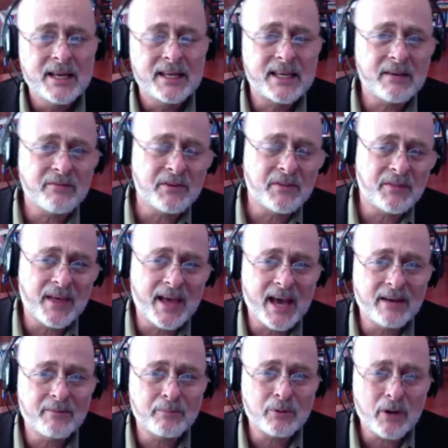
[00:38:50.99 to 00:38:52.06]
Given
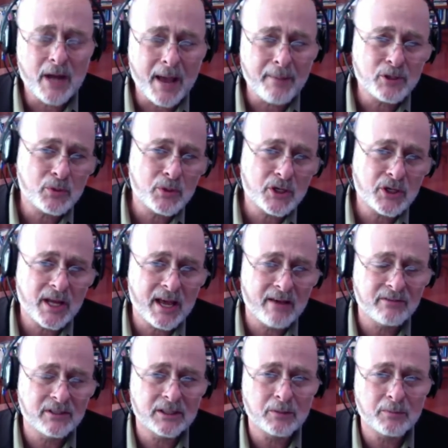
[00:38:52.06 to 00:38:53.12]
that, perhaps we should
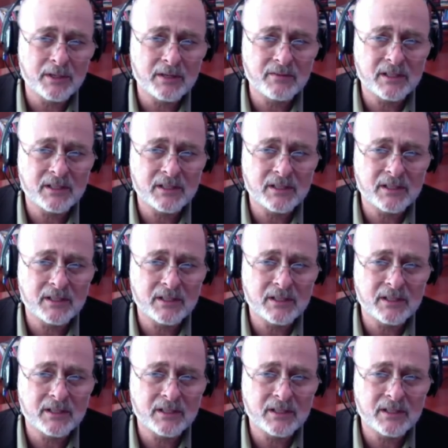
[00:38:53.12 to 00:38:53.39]
have a little bit